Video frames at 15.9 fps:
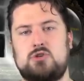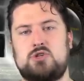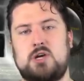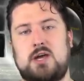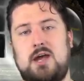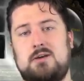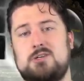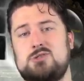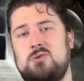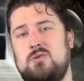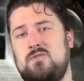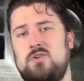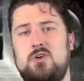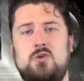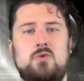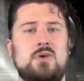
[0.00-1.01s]
Check out his
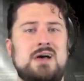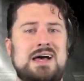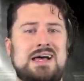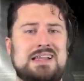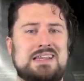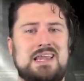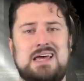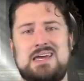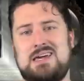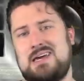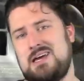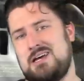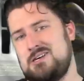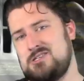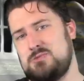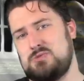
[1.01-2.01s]
review, like,
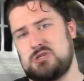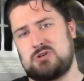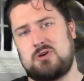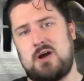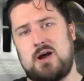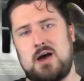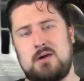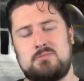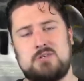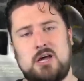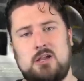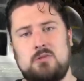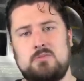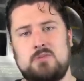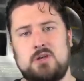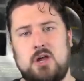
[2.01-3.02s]
subscribe,
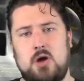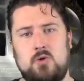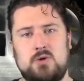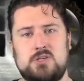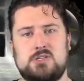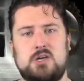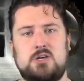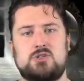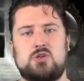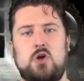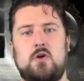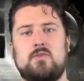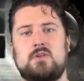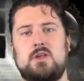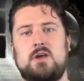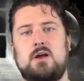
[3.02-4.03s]
tell him that Cody sent you
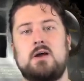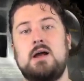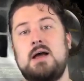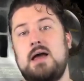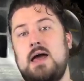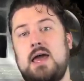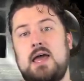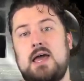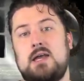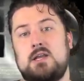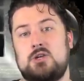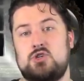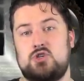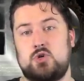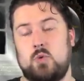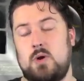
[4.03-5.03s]
over there, and
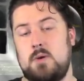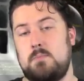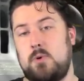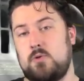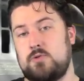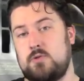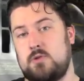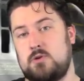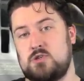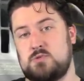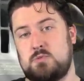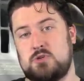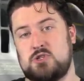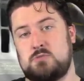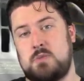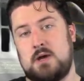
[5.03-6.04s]
enjoy both of those
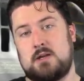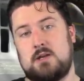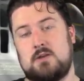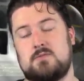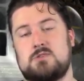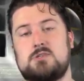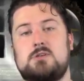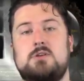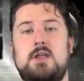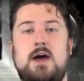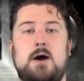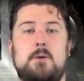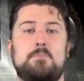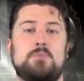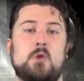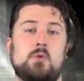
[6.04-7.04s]
perspectives.
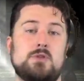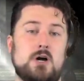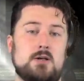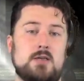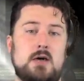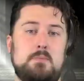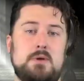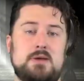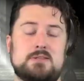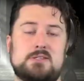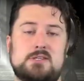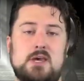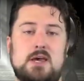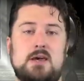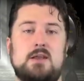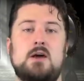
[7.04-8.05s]
Now, with all that being
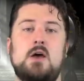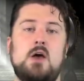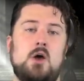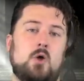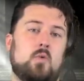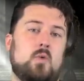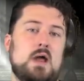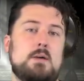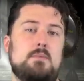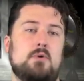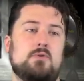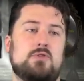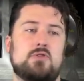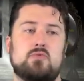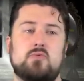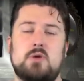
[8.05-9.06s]
said, Rambo
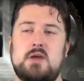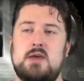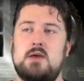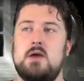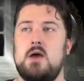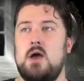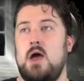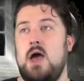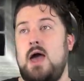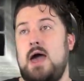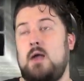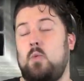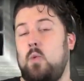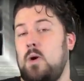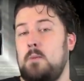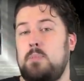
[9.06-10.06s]
3 at
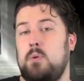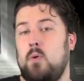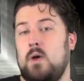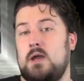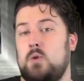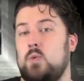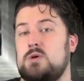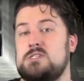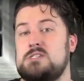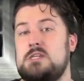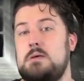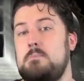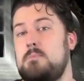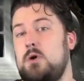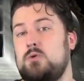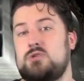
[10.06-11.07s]
one point was the
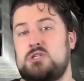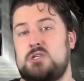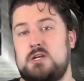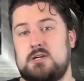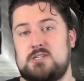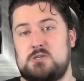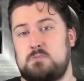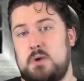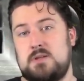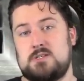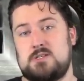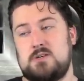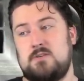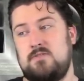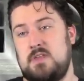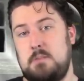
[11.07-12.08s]
most
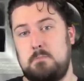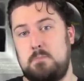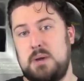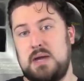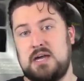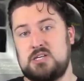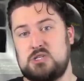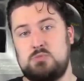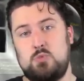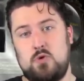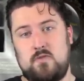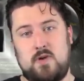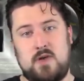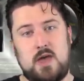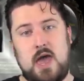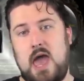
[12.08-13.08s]
expensive, the biggest
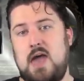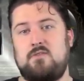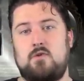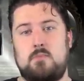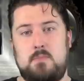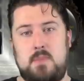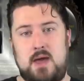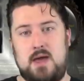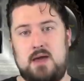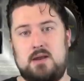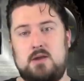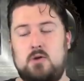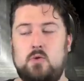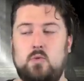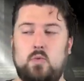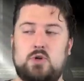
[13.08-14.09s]
movie ever made,
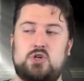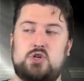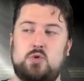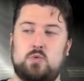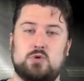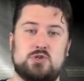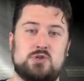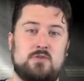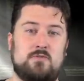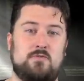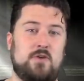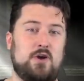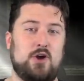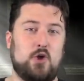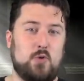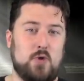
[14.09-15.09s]
which was
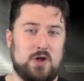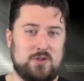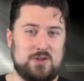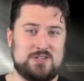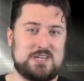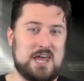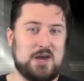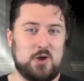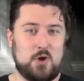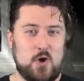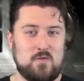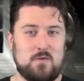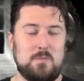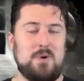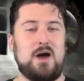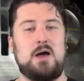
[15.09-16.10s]
very quickly taken
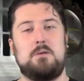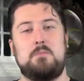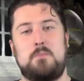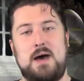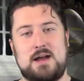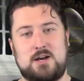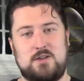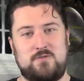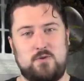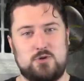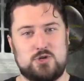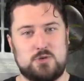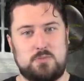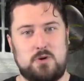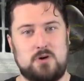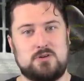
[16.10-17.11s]
over by Back to the
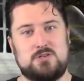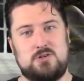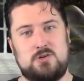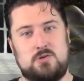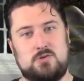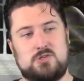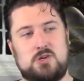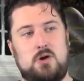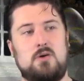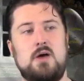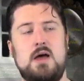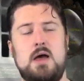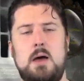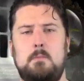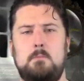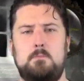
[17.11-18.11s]
Future Part 2. So,
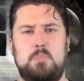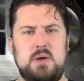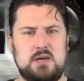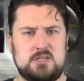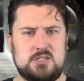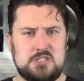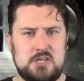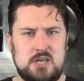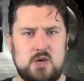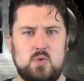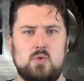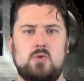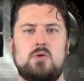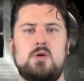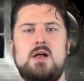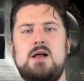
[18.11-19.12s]
big
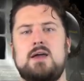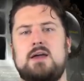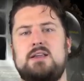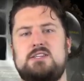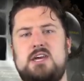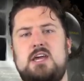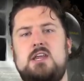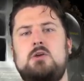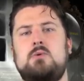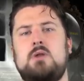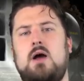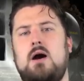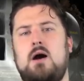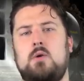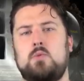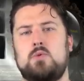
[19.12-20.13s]
sequel, continuing
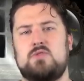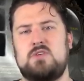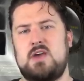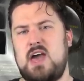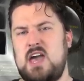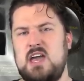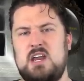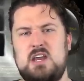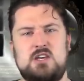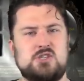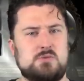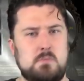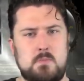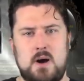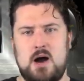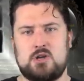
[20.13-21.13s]
on with the 80s
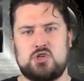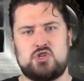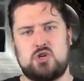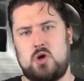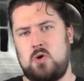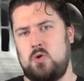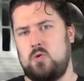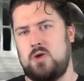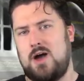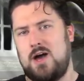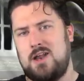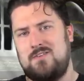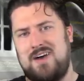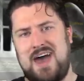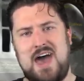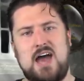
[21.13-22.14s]
macho kind
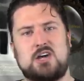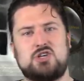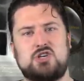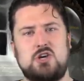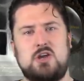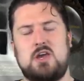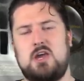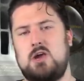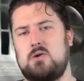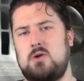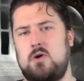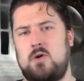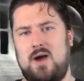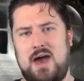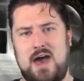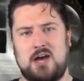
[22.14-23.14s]
of action
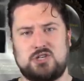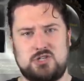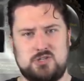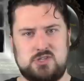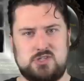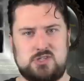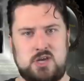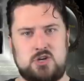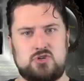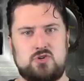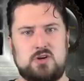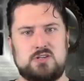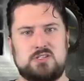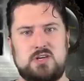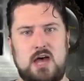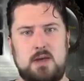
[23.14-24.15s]
hero,
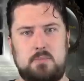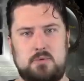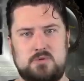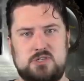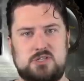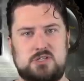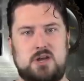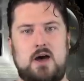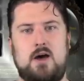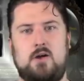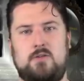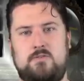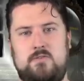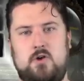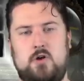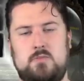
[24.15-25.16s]
action-centric type style
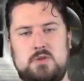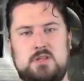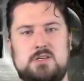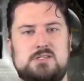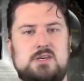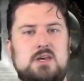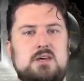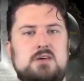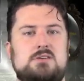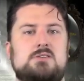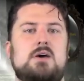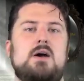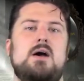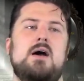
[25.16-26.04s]
film that this is.